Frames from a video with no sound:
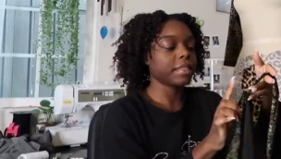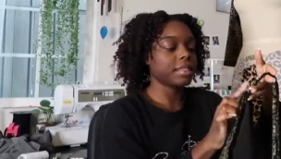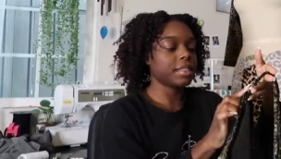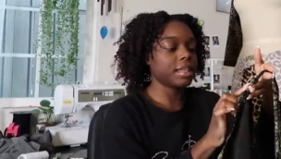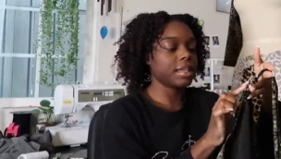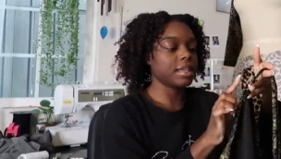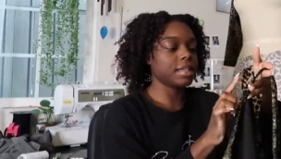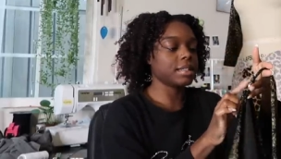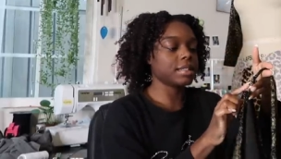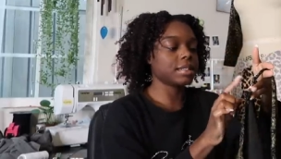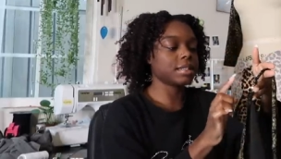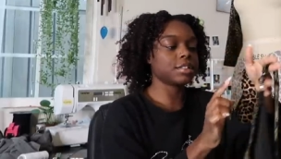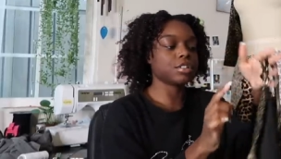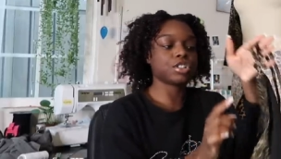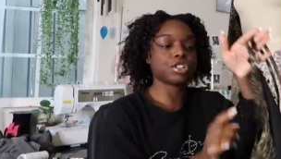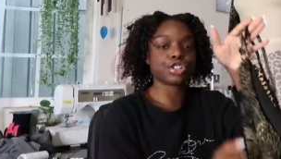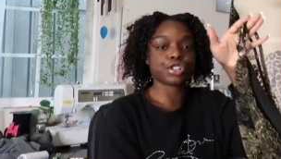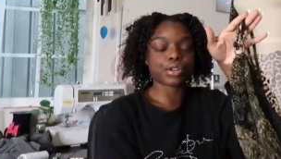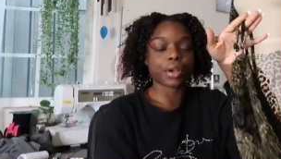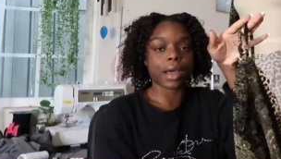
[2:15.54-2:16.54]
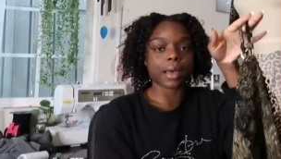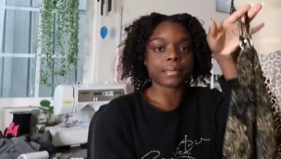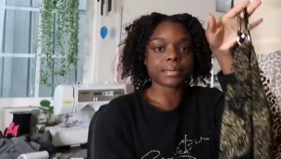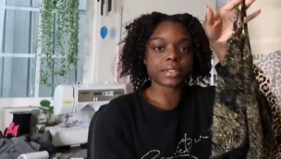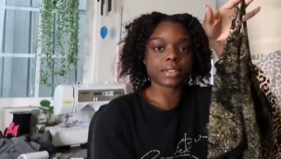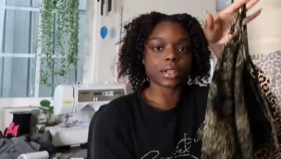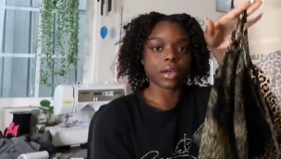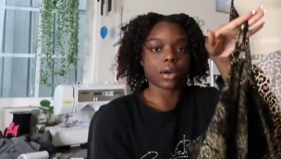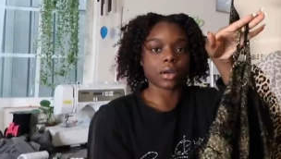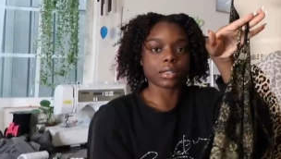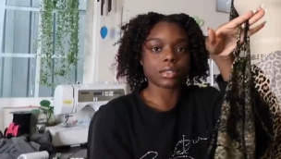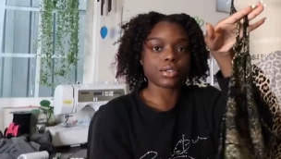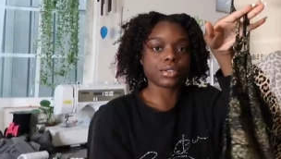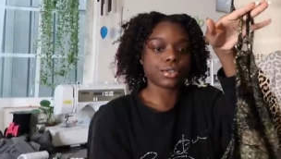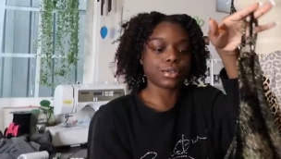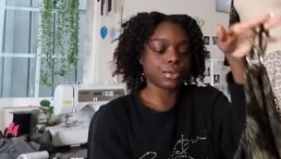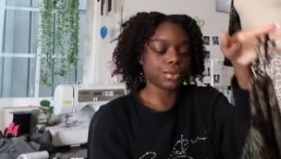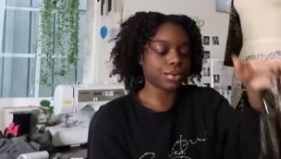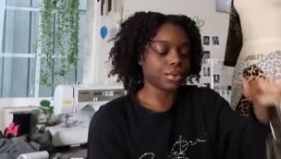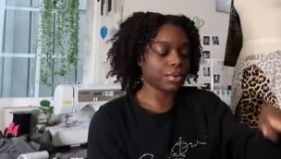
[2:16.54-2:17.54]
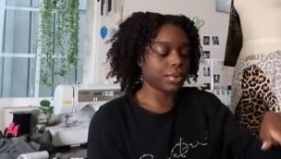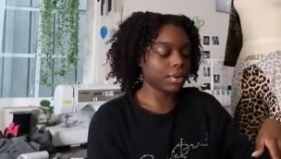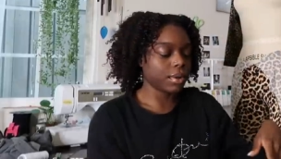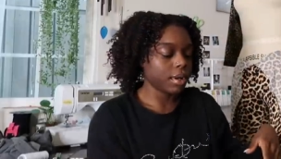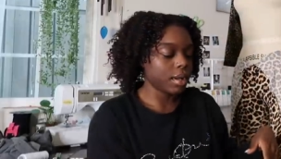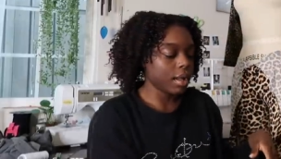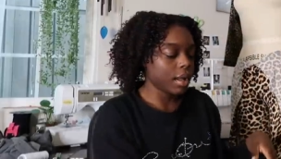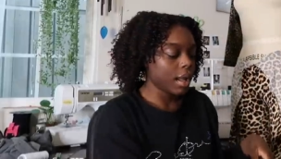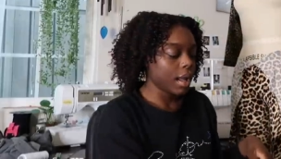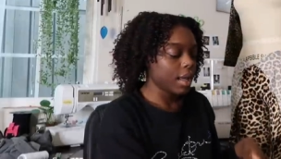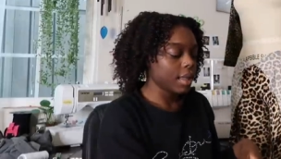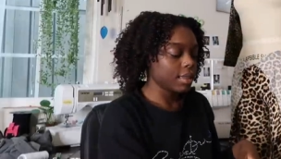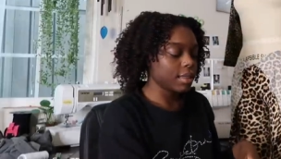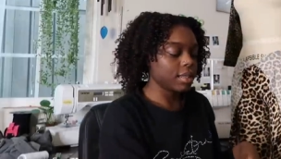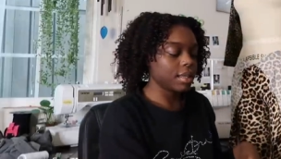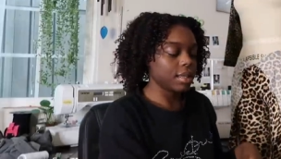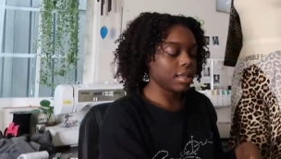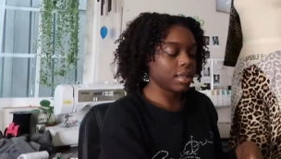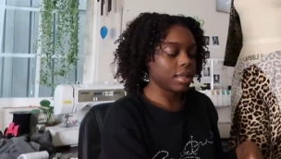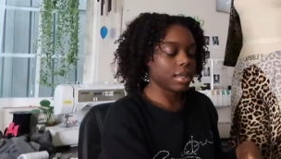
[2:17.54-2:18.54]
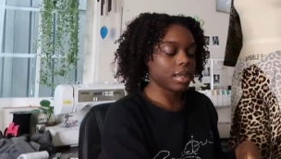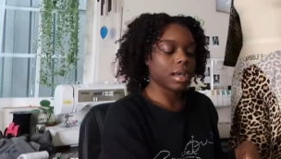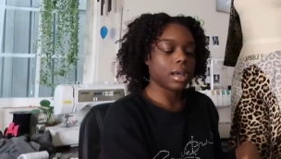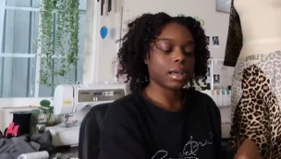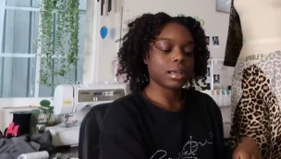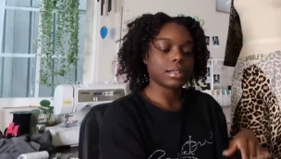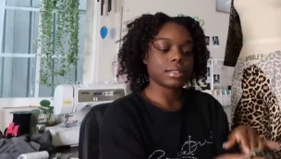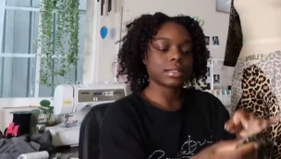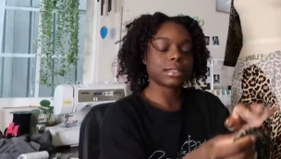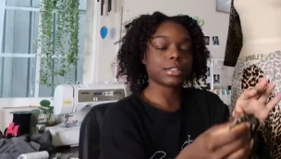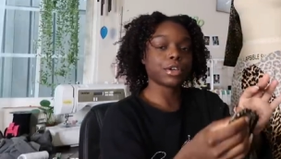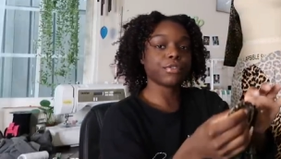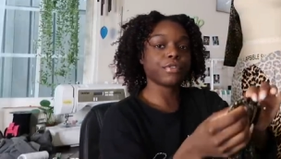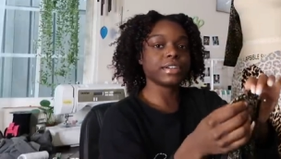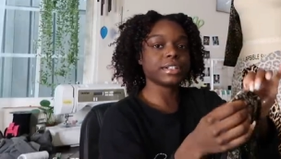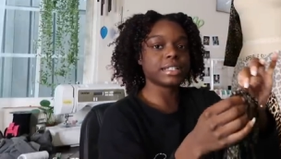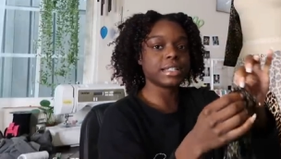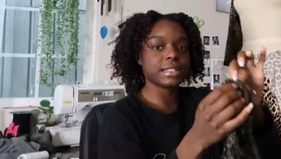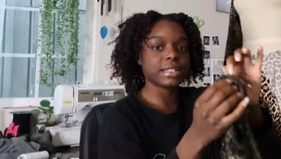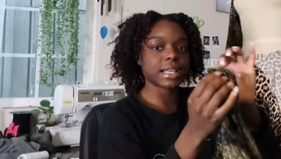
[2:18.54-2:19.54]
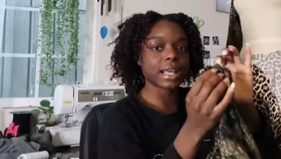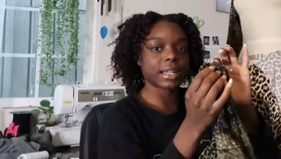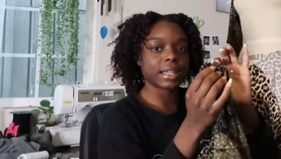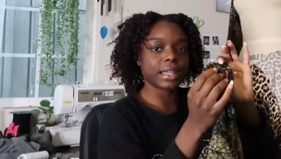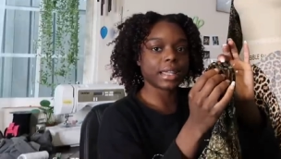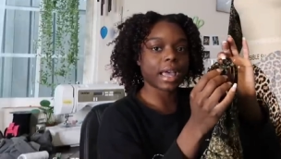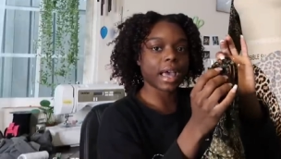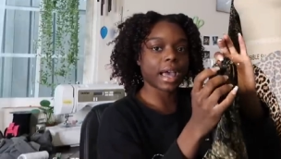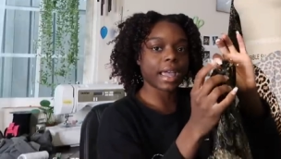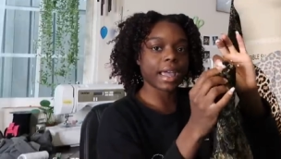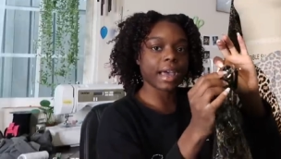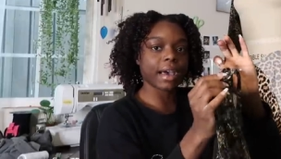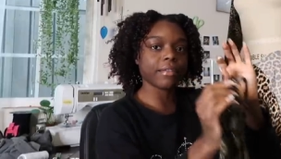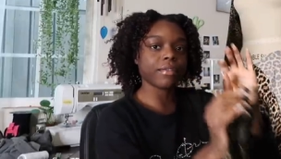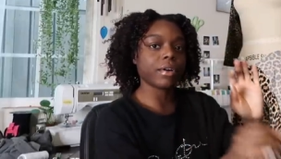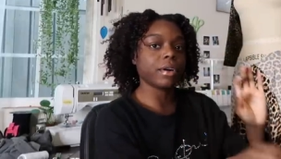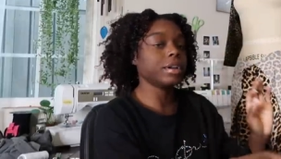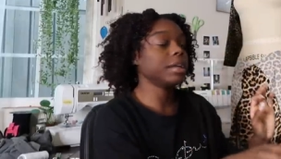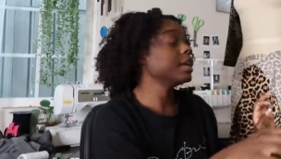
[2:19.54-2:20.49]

these straps onto the silver detailing I have on